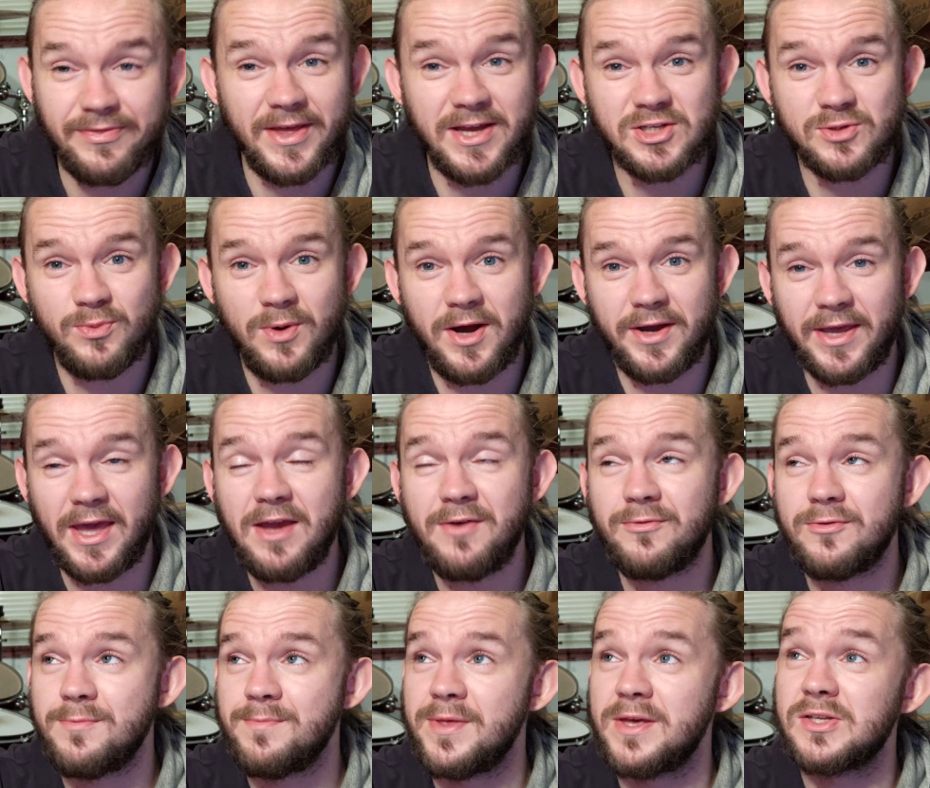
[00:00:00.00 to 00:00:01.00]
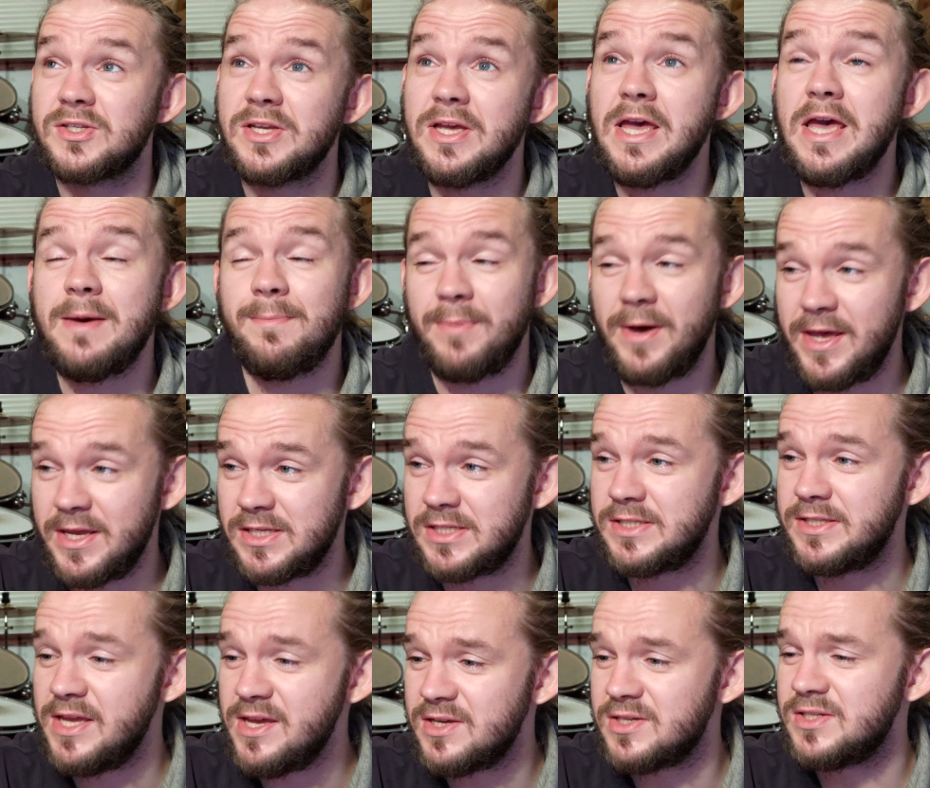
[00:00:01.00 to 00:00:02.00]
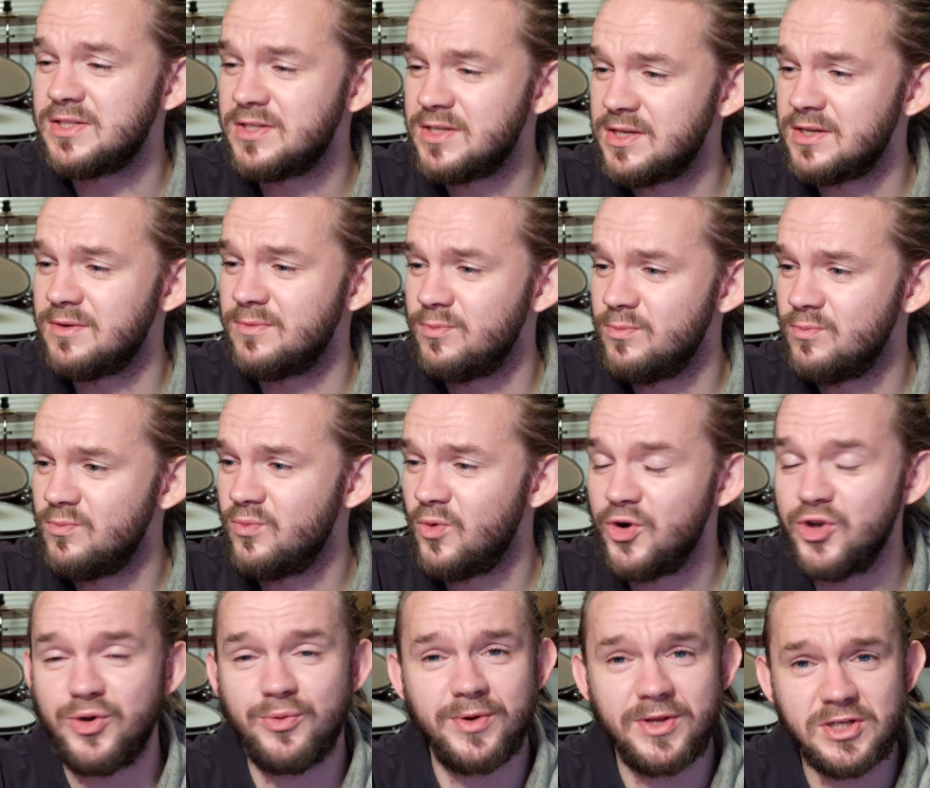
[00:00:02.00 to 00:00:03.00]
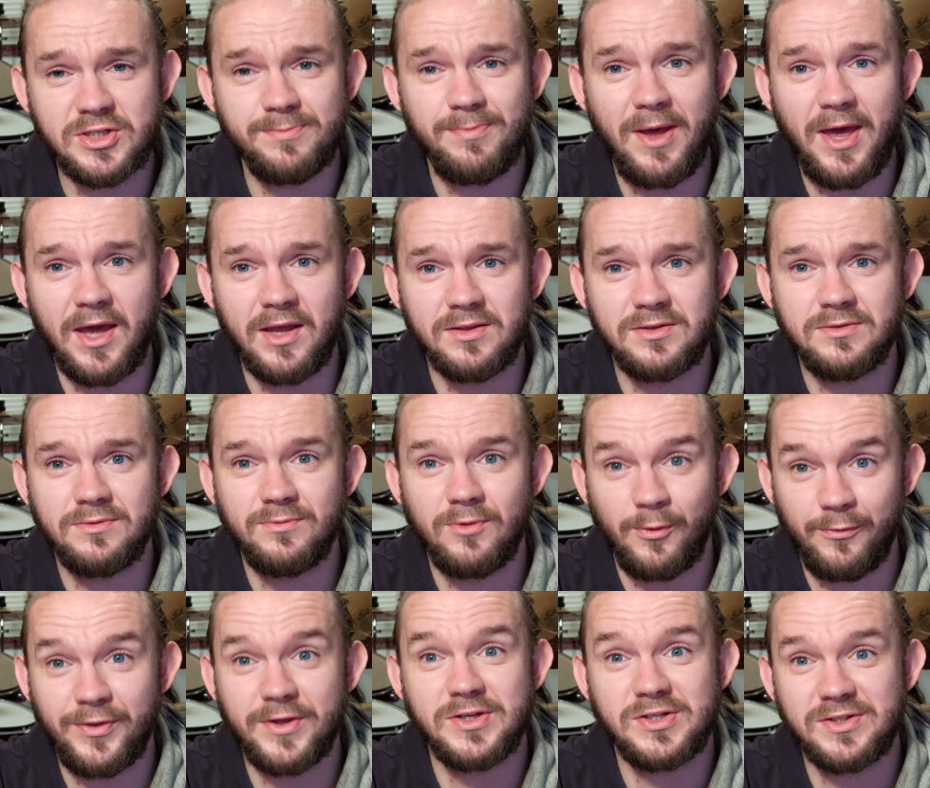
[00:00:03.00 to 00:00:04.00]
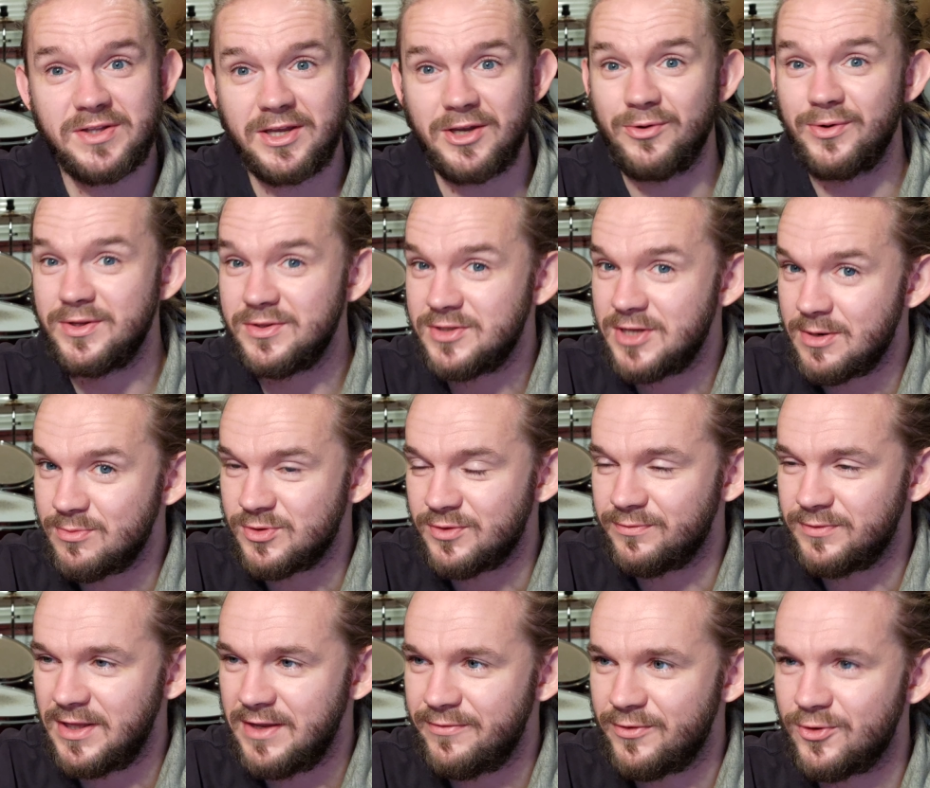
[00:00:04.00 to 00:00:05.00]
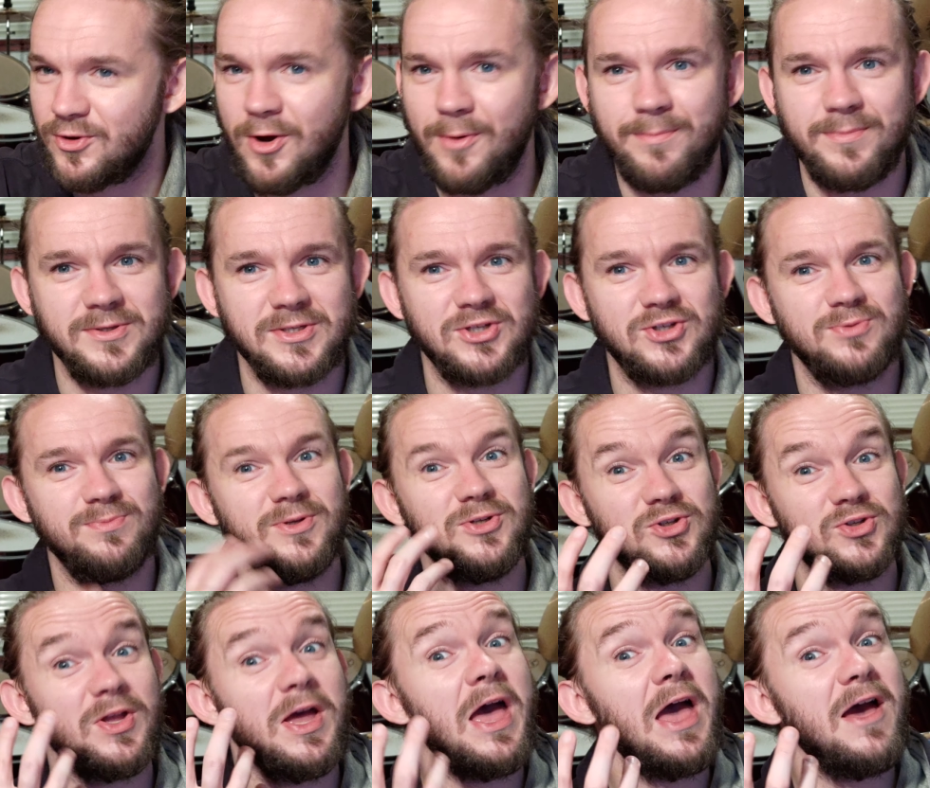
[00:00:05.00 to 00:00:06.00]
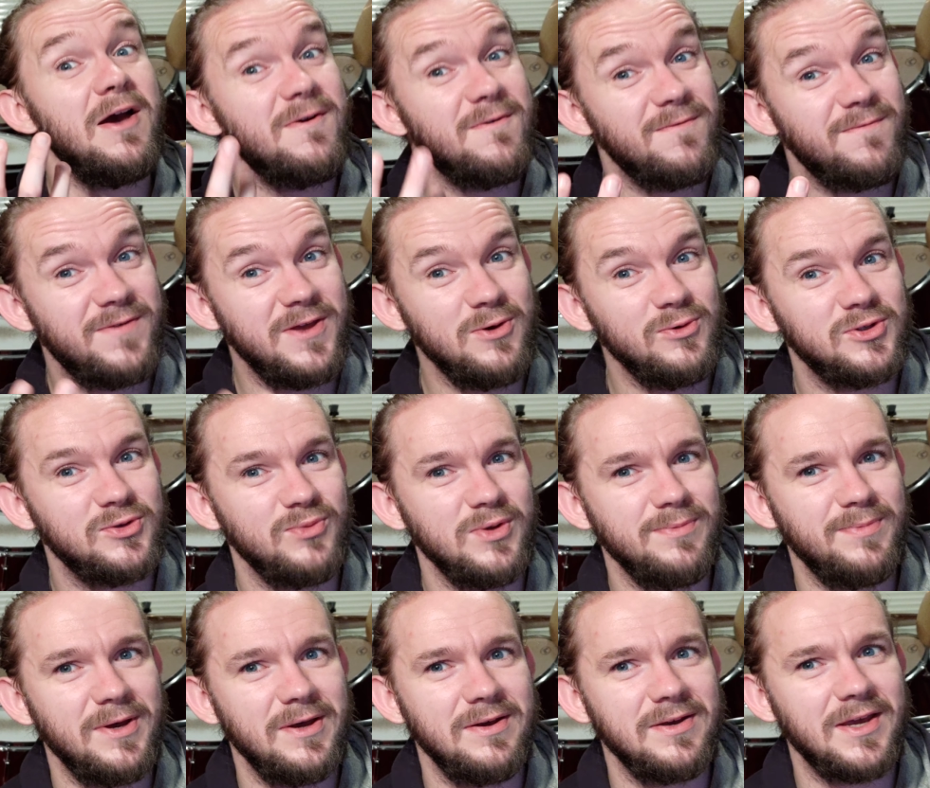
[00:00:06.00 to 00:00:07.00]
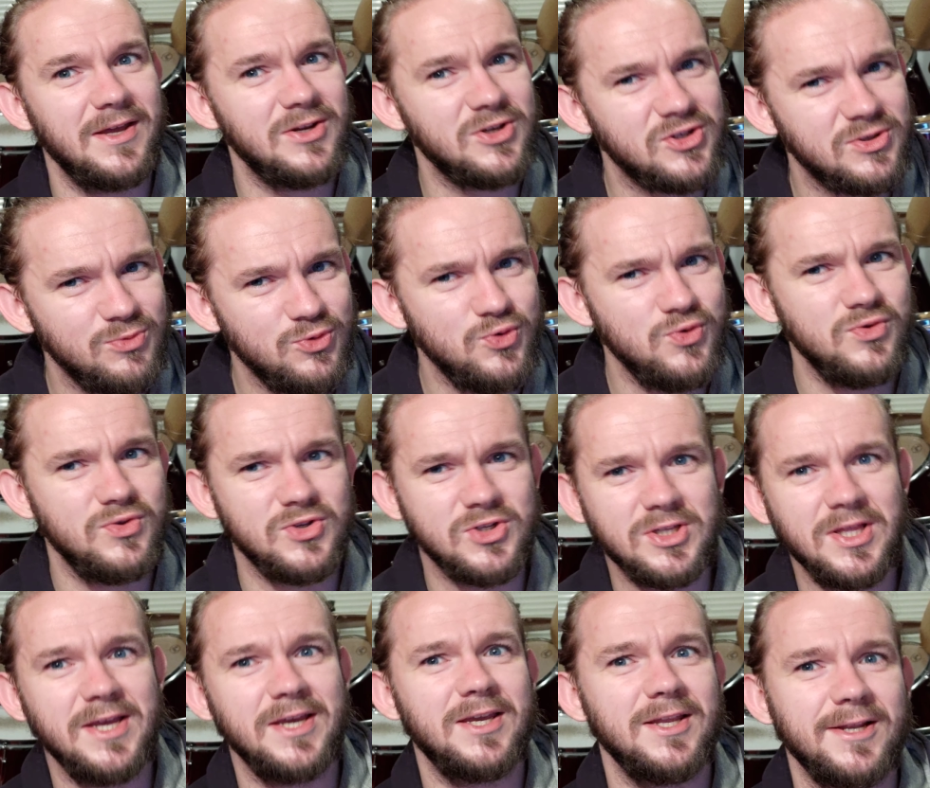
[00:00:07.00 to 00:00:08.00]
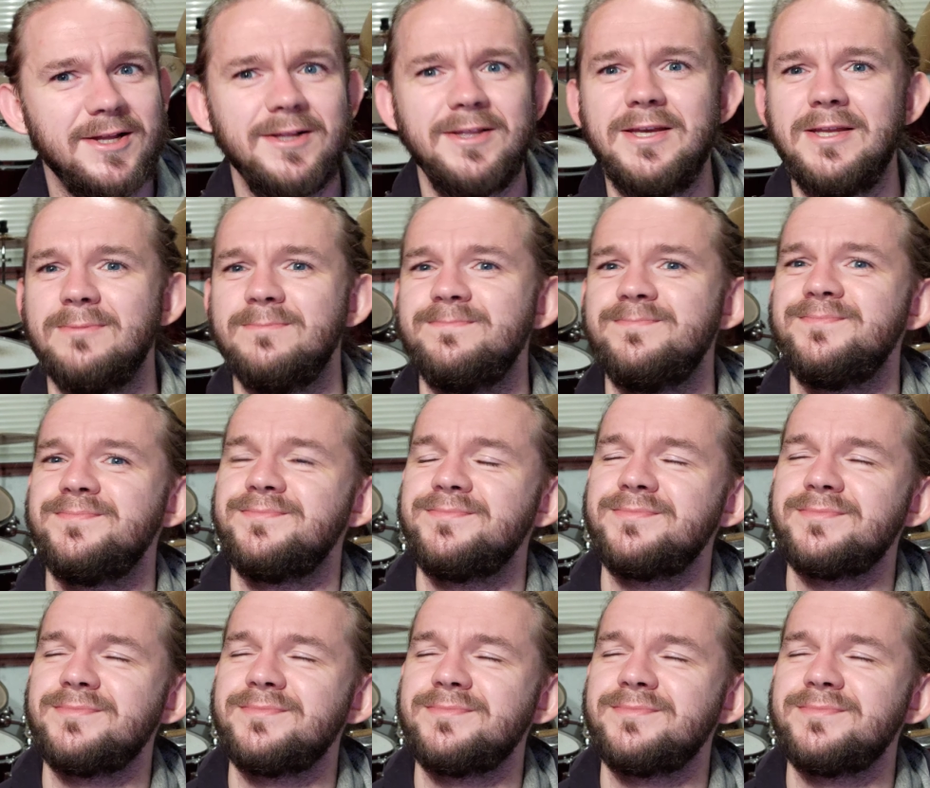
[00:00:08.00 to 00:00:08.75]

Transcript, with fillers: That's what I get from this, but it sticks to what you would expect of this style in terms of flavour composition, but it just feels a wee bit kind of smooth and slick and clean,